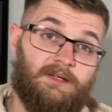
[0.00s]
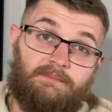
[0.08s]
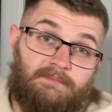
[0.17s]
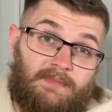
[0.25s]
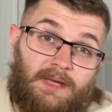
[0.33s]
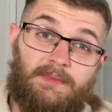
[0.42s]

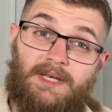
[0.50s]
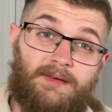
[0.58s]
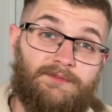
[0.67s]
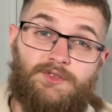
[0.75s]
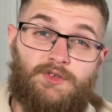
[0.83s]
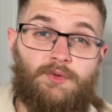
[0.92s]
Maybe aim
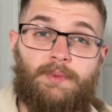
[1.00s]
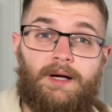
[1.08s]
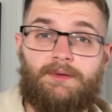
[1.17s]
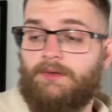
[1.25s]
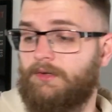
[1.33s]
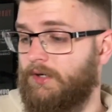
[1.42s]
for £2
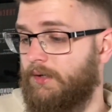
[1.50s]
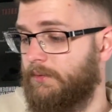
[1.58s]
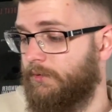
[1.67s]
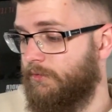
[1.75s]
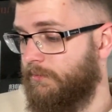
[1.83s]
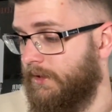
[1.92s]
on the car
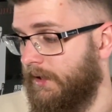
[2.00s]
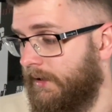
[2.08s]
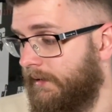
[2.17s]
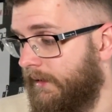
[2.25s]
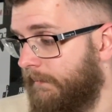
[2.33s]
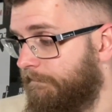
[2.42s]
boot, something like
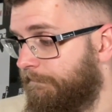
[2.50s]
that.